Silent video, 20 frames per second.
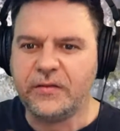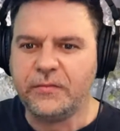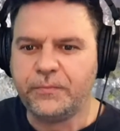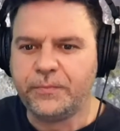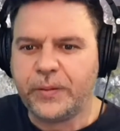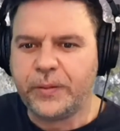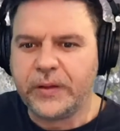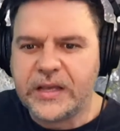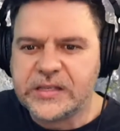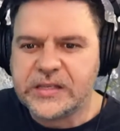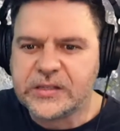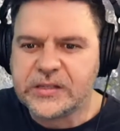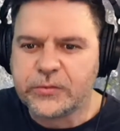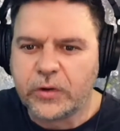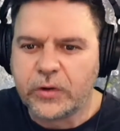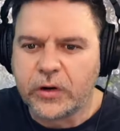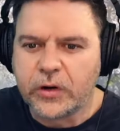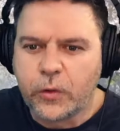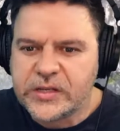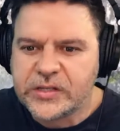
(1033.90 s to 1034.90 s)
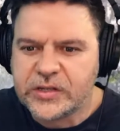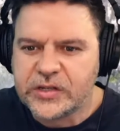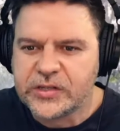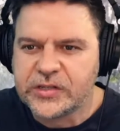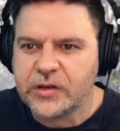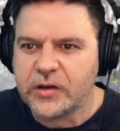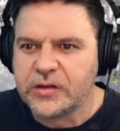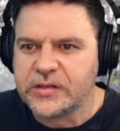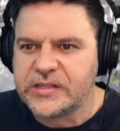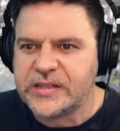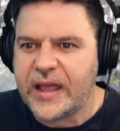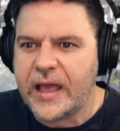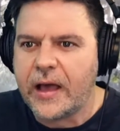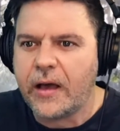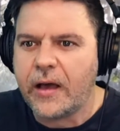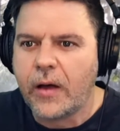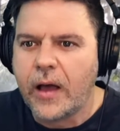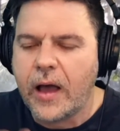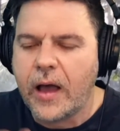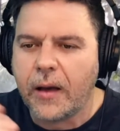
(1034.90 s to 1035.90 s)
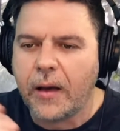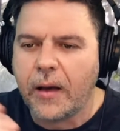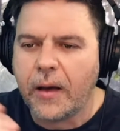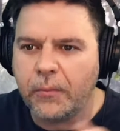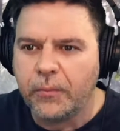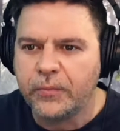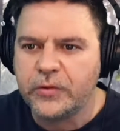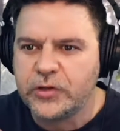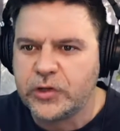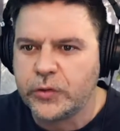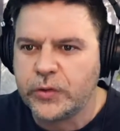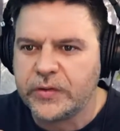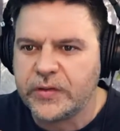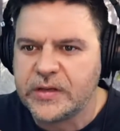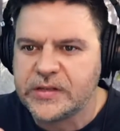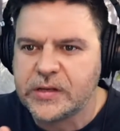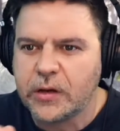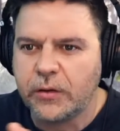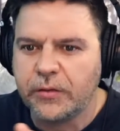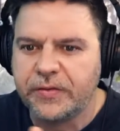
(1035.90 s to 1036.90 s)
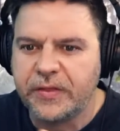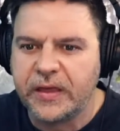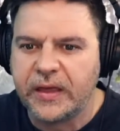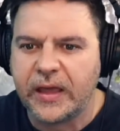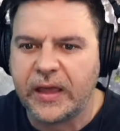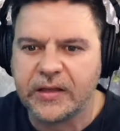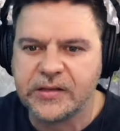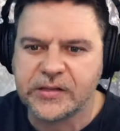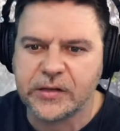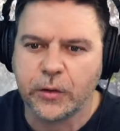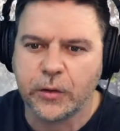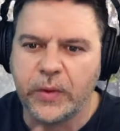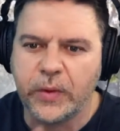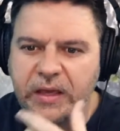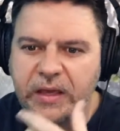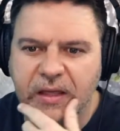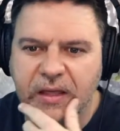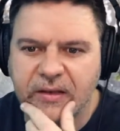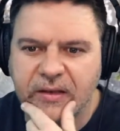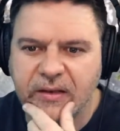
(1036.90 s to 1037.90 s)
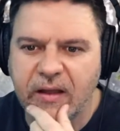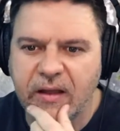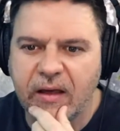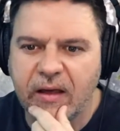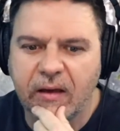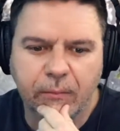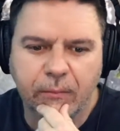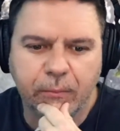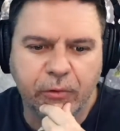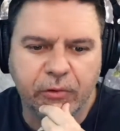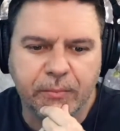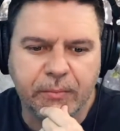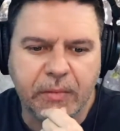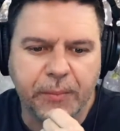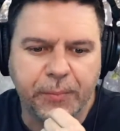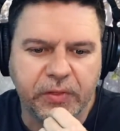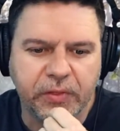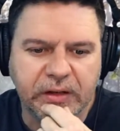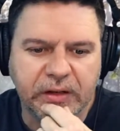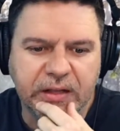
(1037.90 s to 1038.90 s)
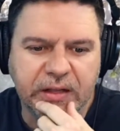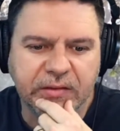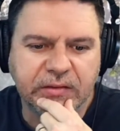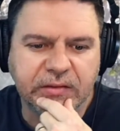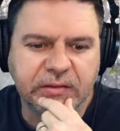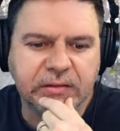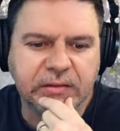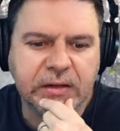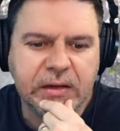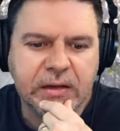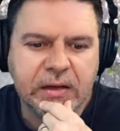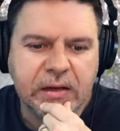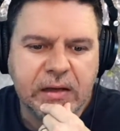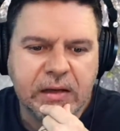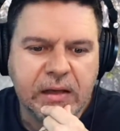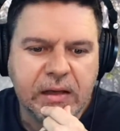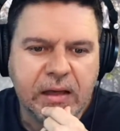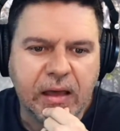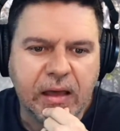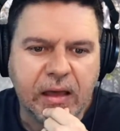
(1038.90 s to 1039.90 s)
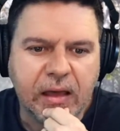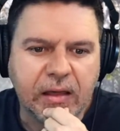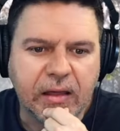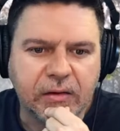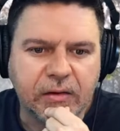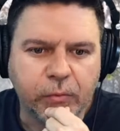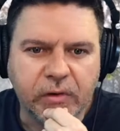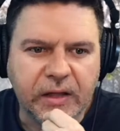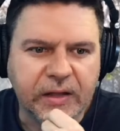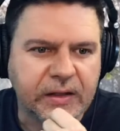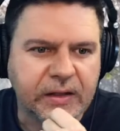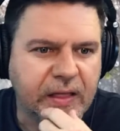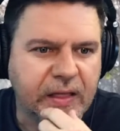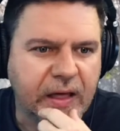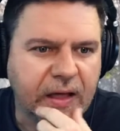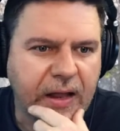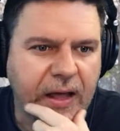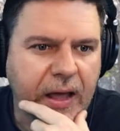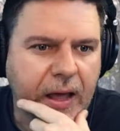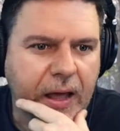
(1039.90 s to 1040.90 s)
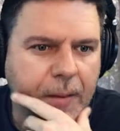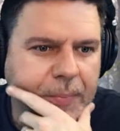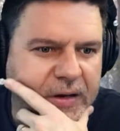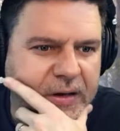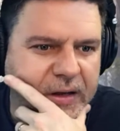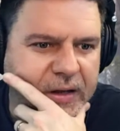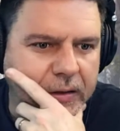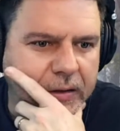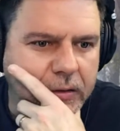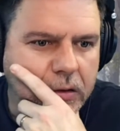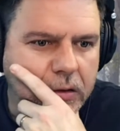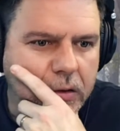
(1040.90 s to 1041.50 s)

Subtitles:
please request your songs now during this whole thing, so we can put them on the list, and we'll get that happening.